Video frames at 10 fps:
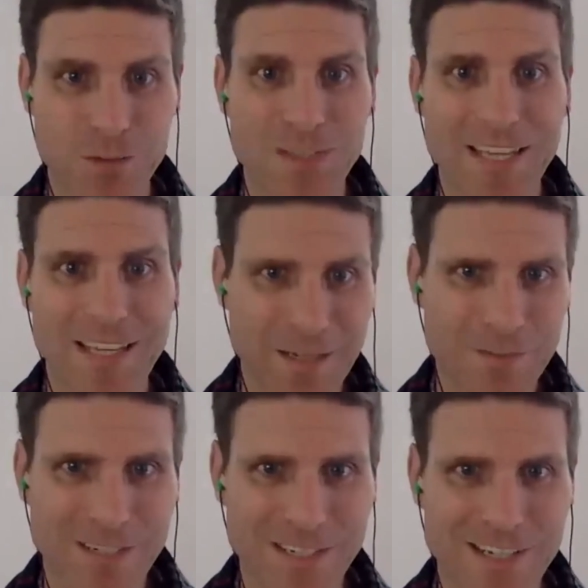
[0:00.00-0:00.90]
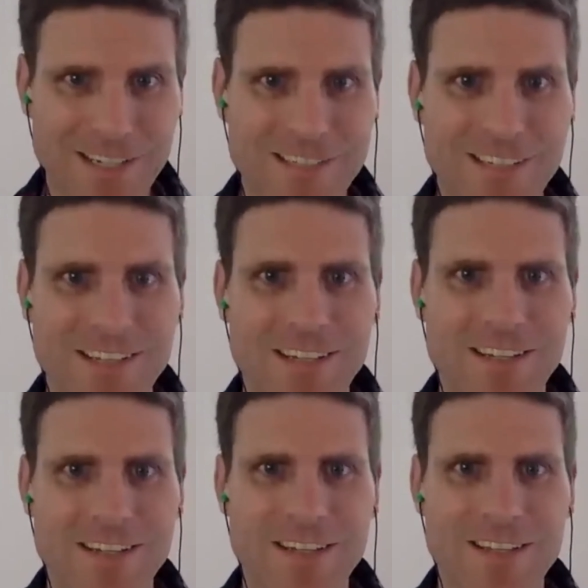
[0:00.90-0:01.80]
So when they come to class,
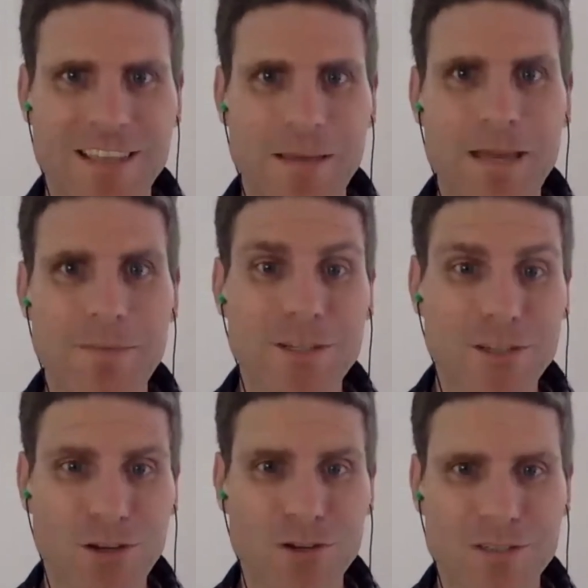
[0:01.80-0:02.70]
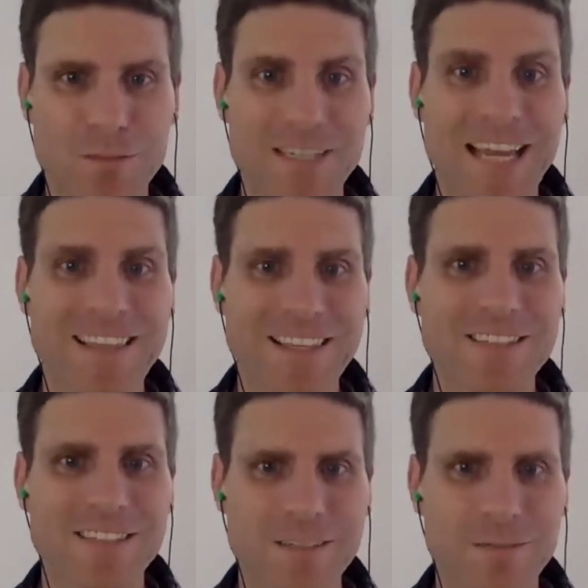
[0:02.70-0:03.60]
they maybe know some, hey,
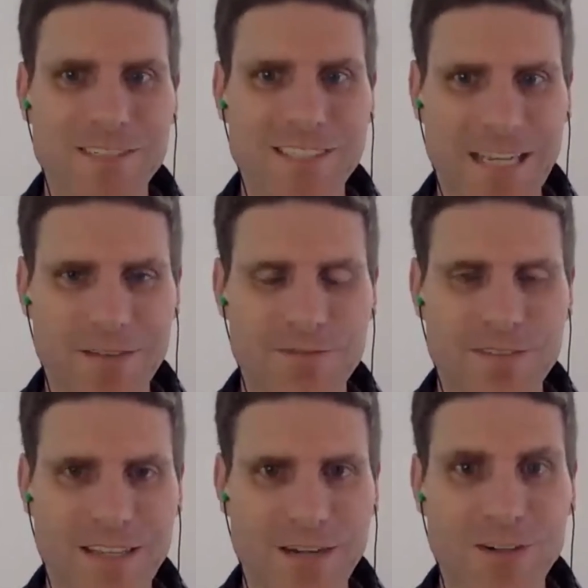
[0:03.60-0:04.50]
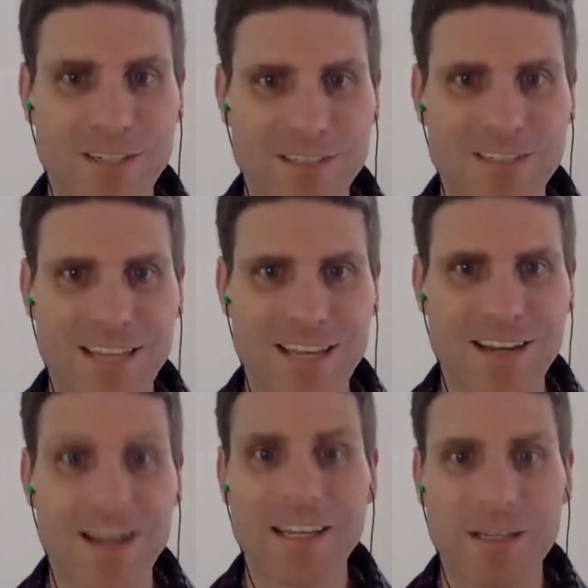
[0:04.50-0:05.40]
these are some safe areas that
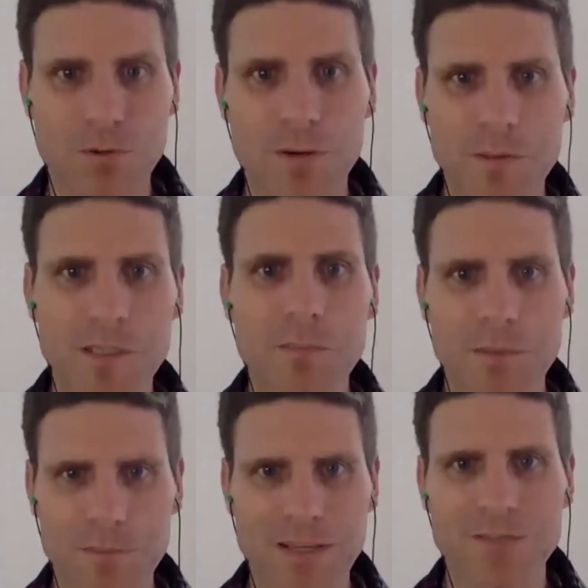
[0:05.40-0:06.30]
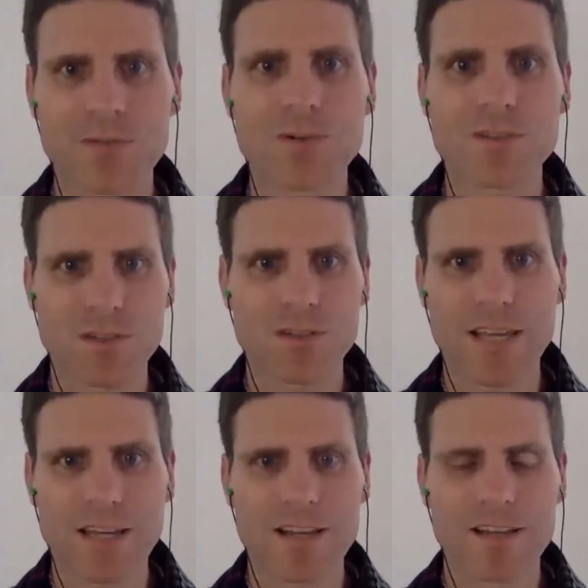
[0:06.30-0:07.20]
I can probably prepare for, so that